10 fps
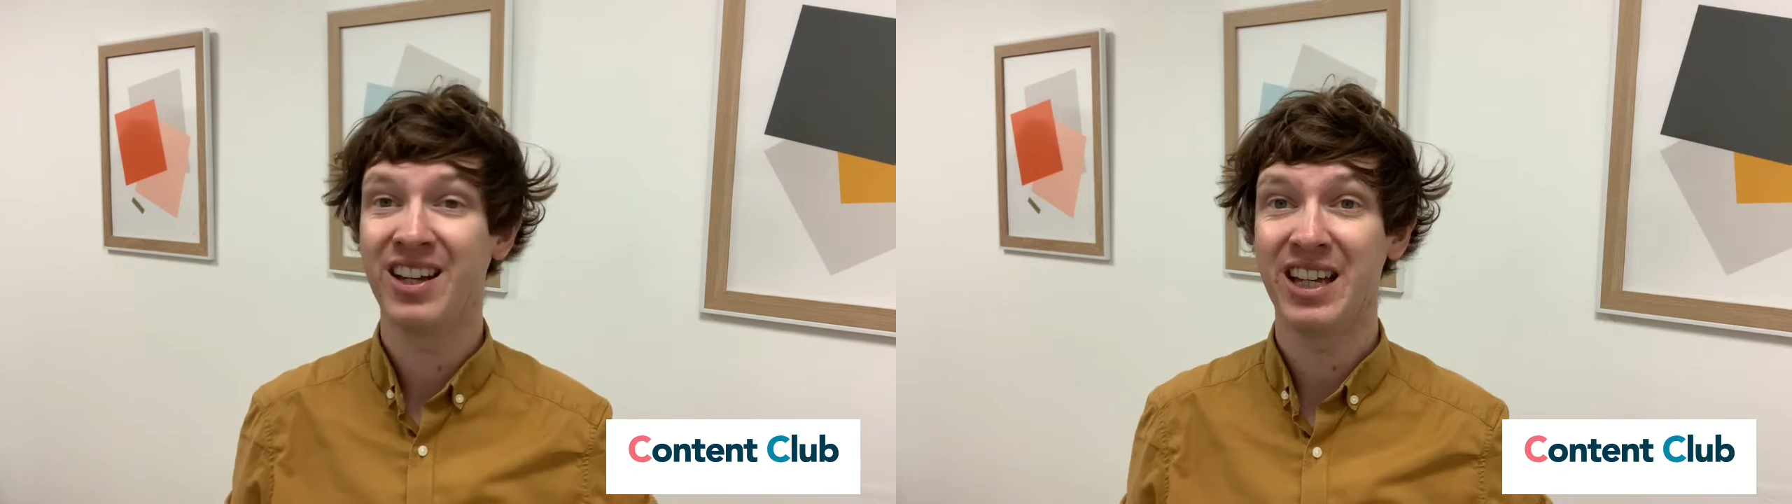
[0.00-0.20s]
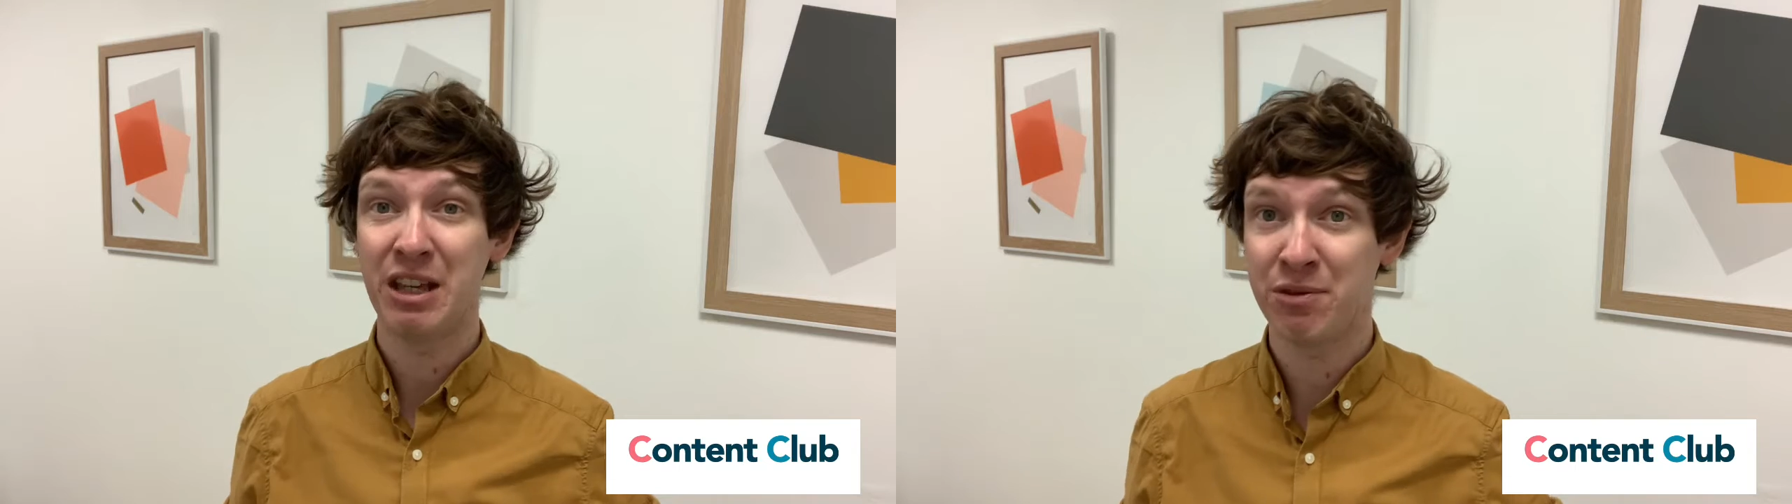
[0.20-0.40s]

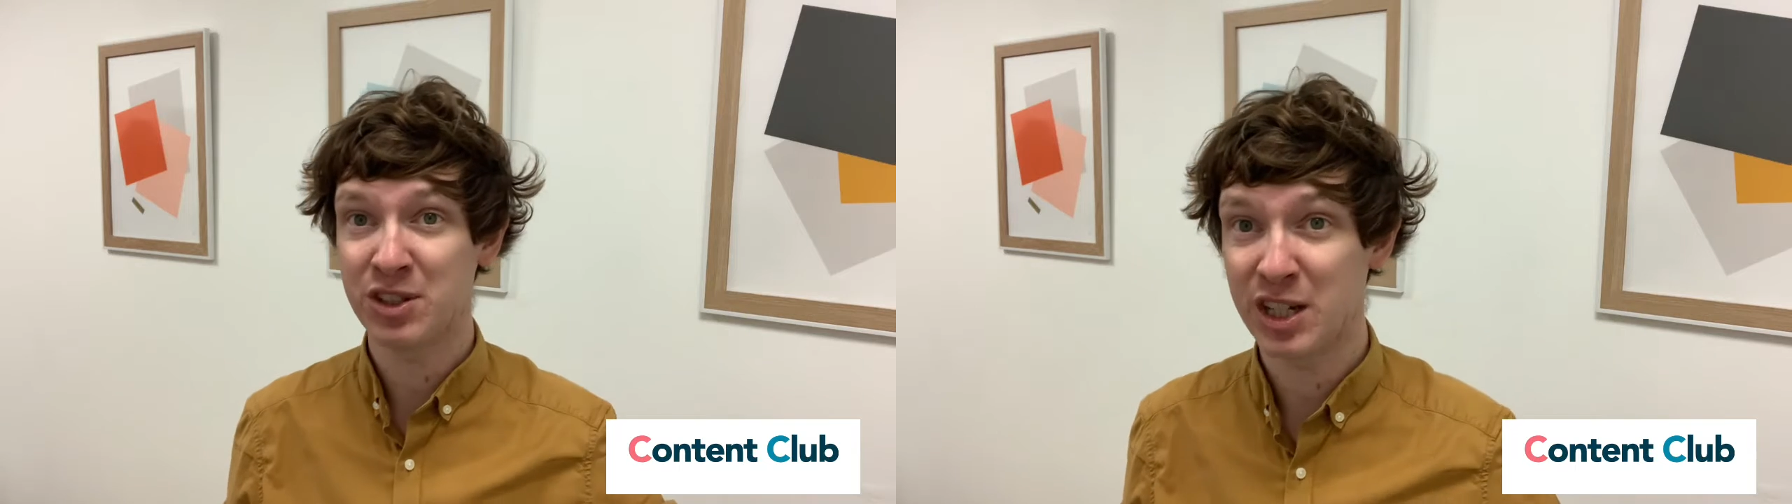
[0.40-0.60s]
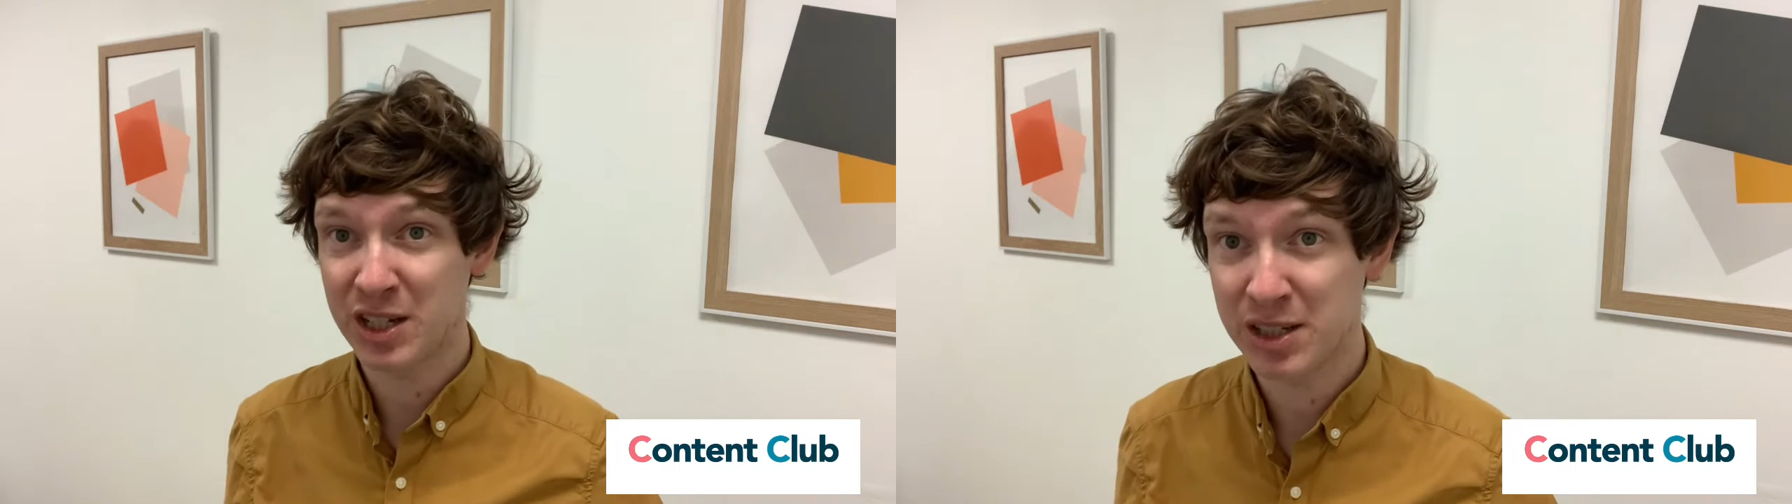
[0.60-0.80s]
even
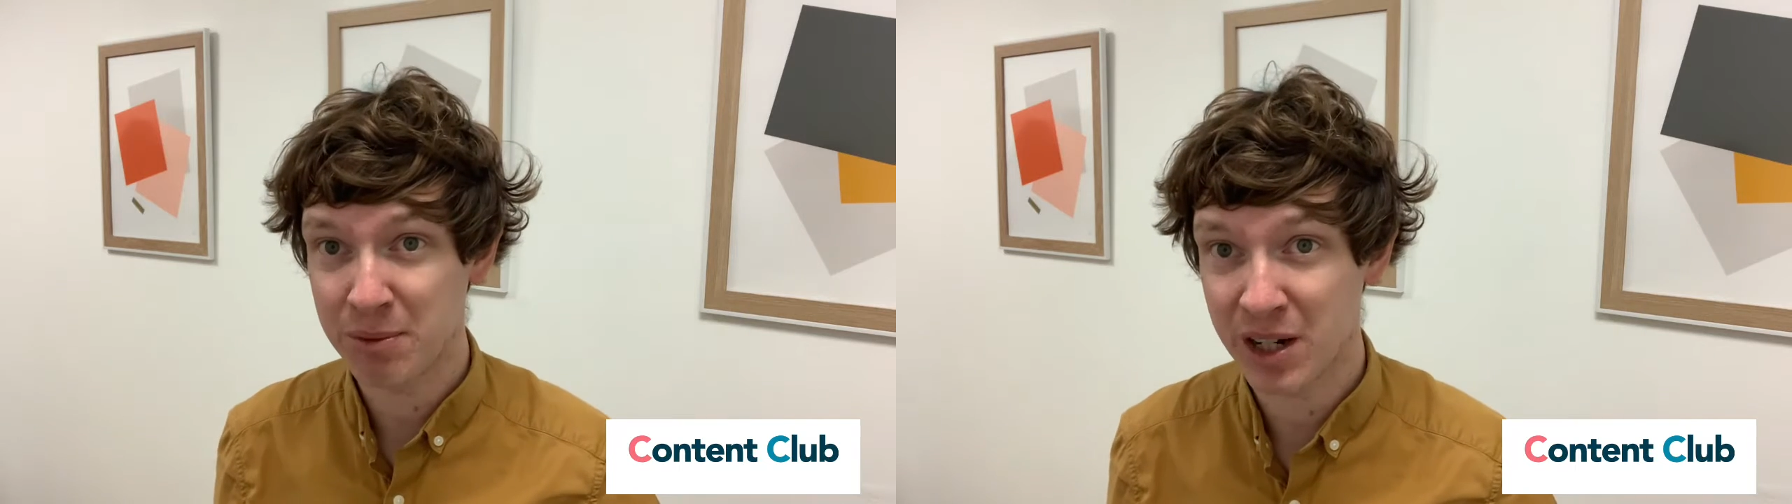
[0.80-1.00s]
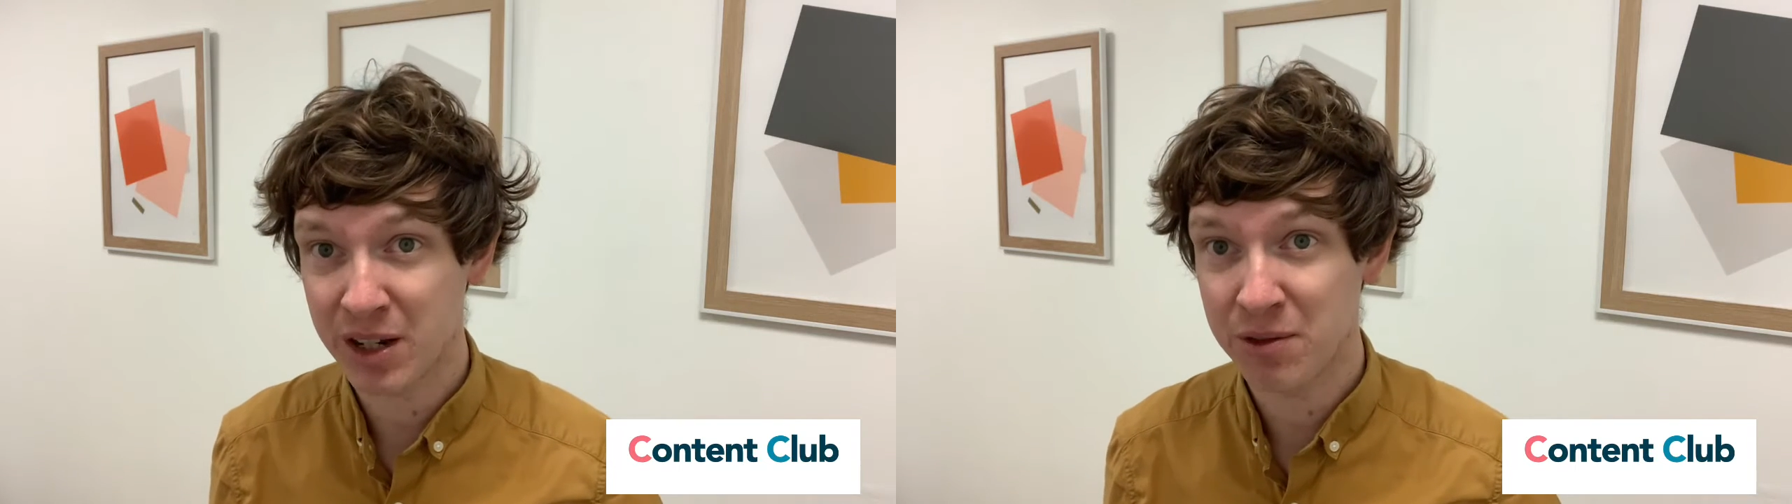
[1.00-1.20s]
sending
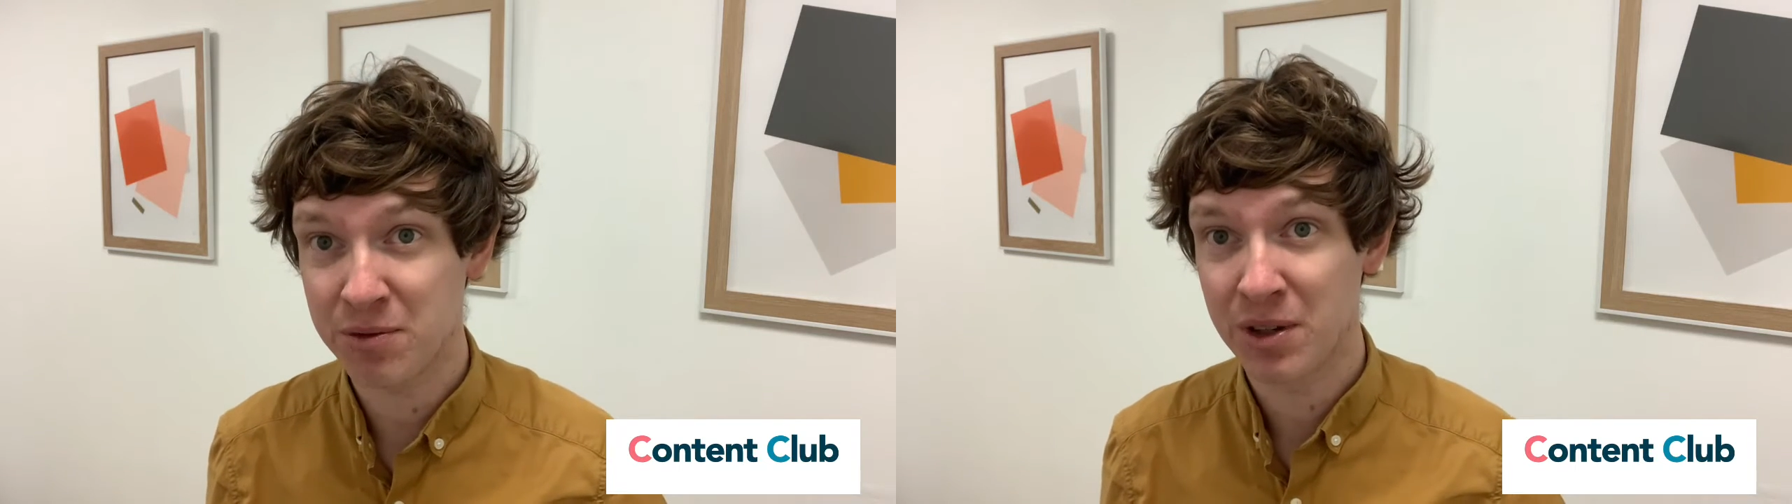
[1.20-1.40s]
someone like a